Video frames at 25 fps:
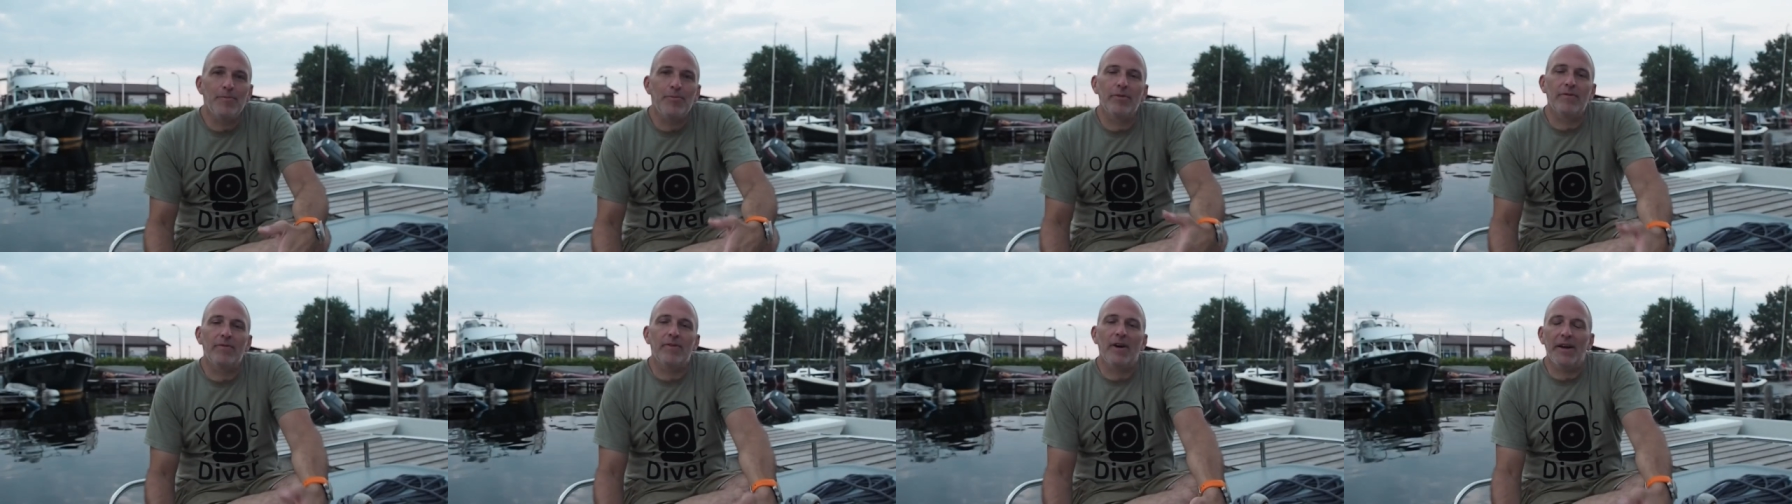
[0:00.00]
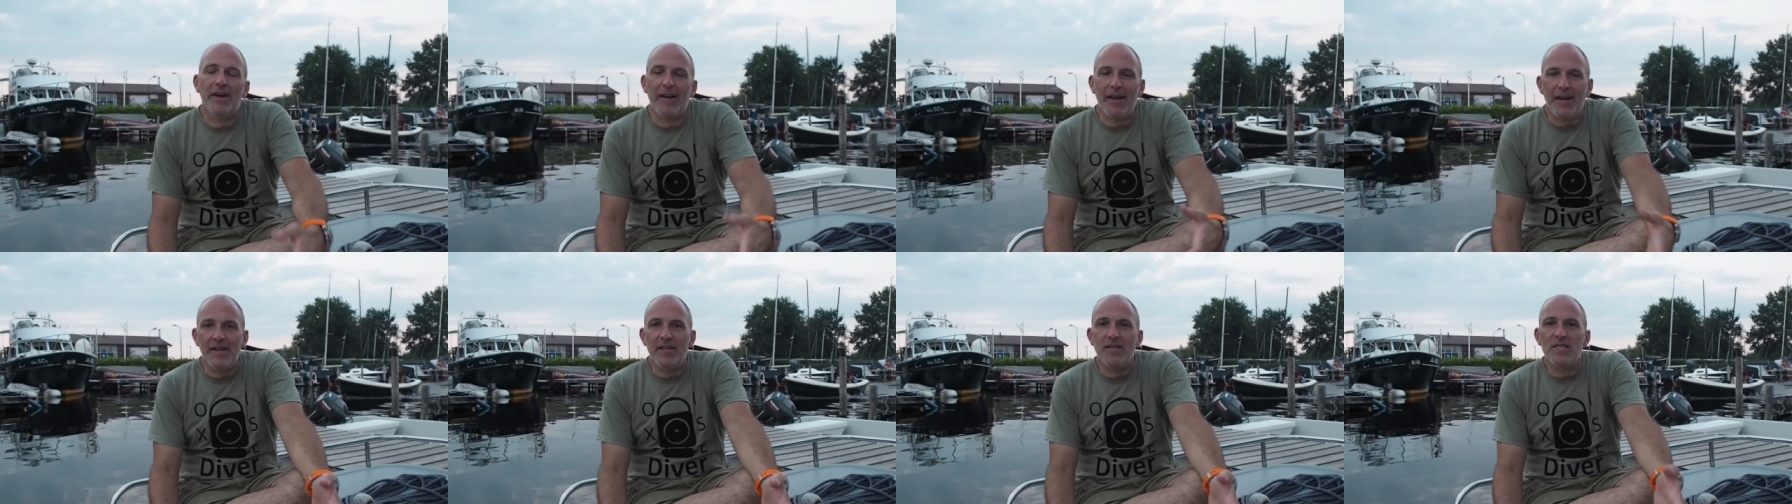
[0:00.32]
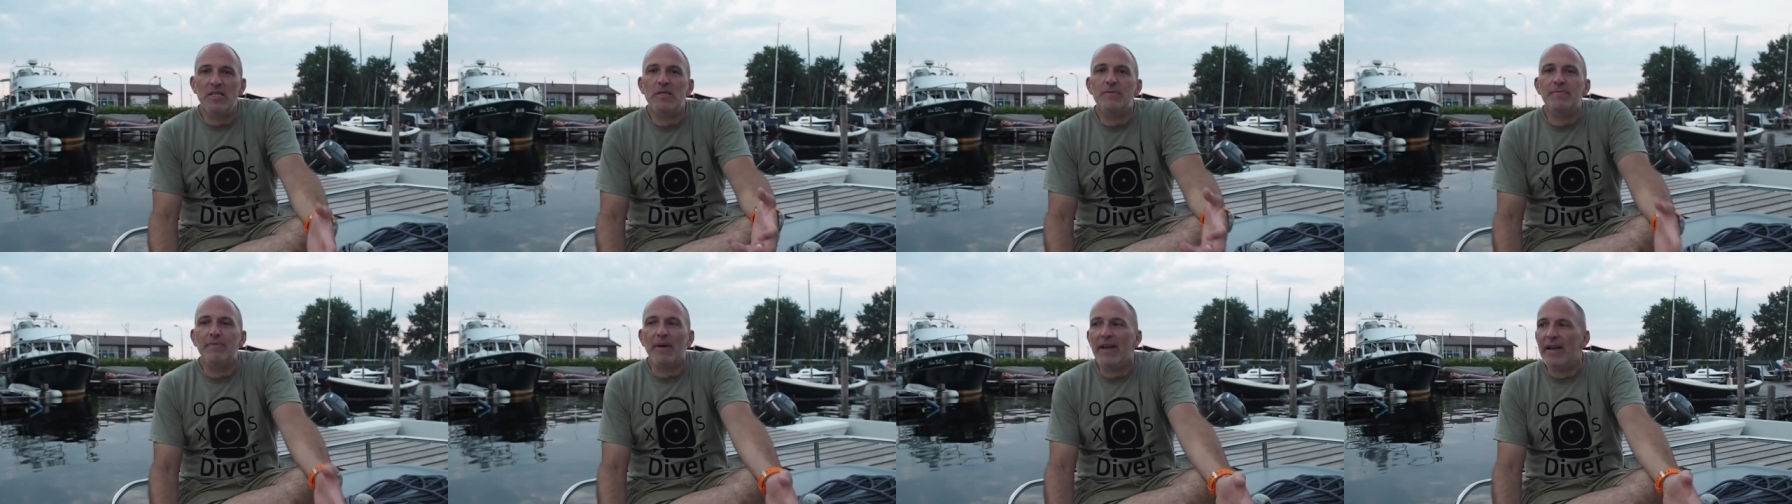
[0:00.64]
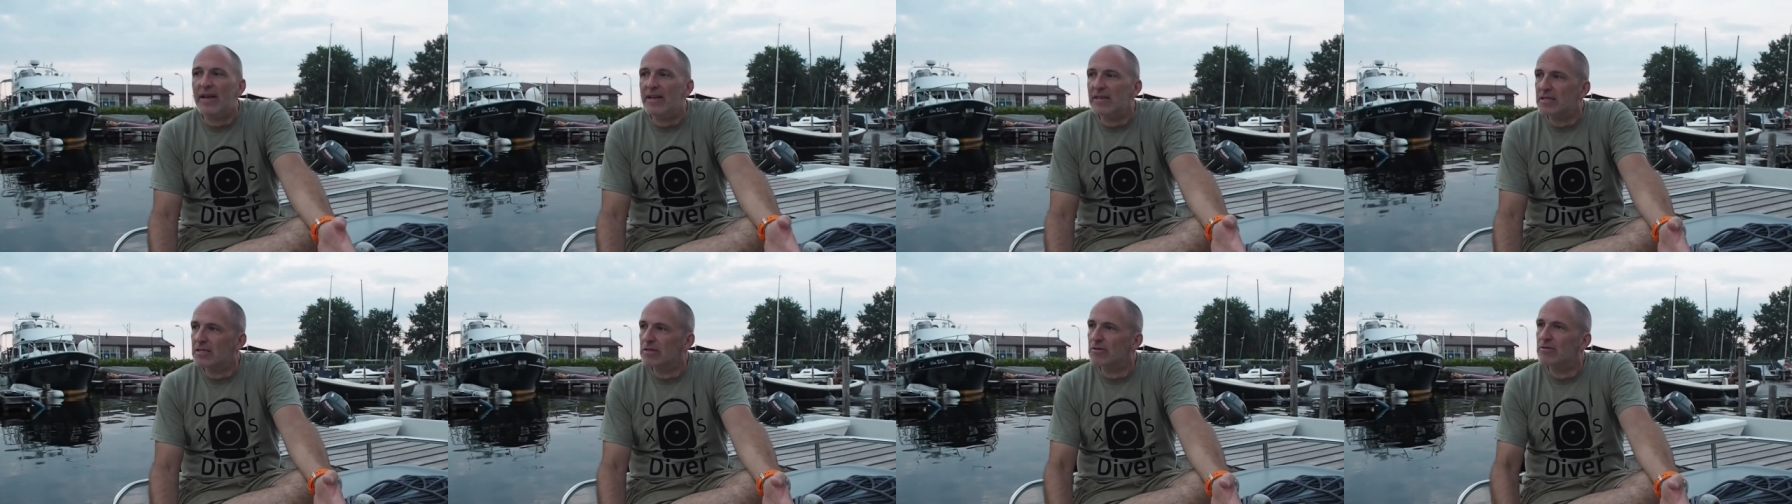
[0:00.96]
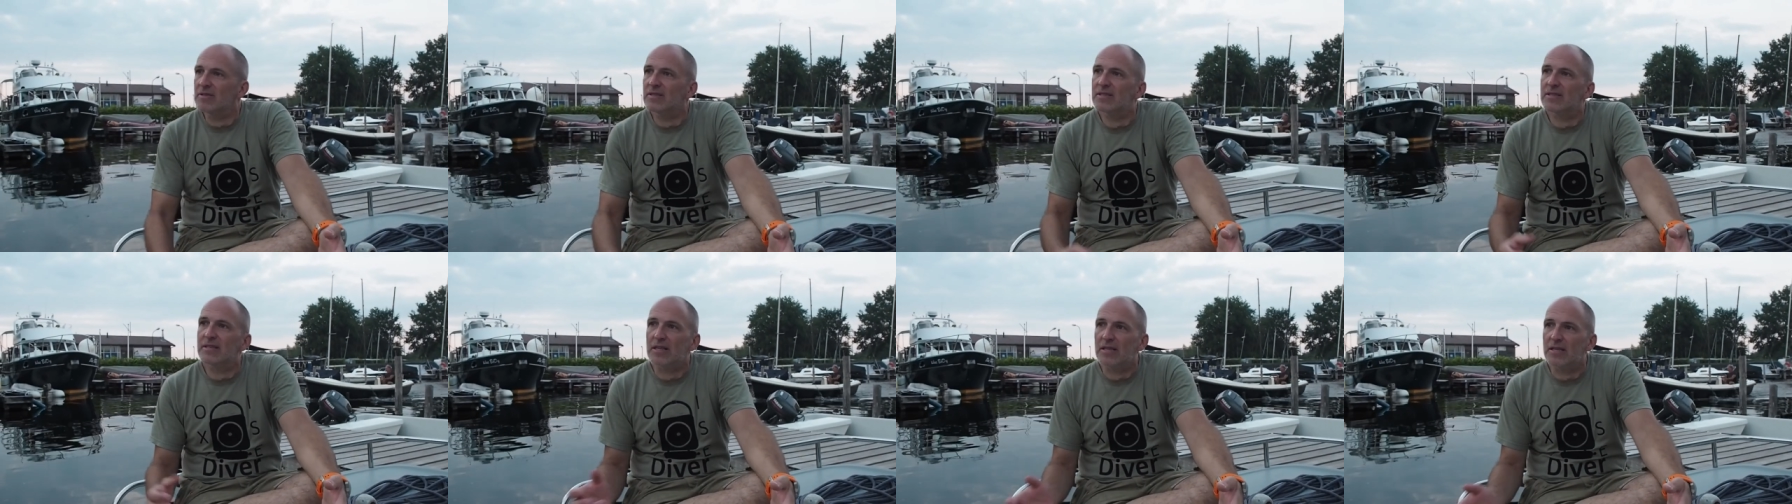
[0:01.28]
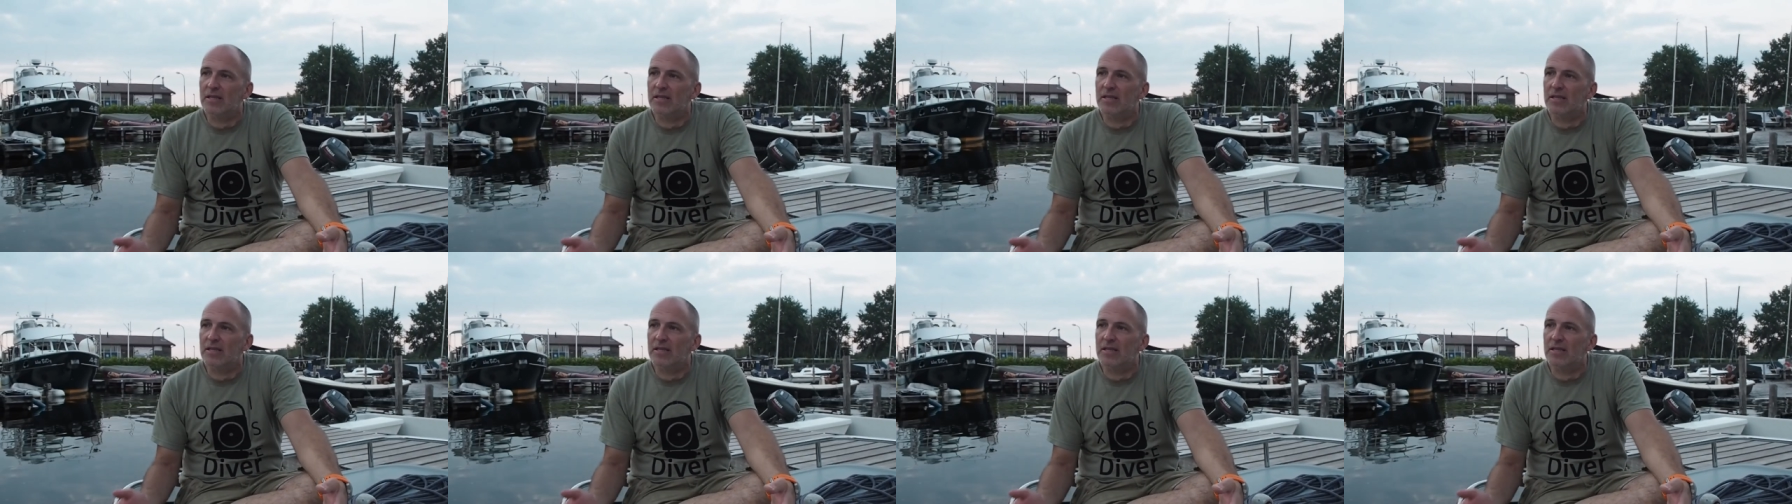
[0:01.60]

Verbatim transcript: provide any space to sit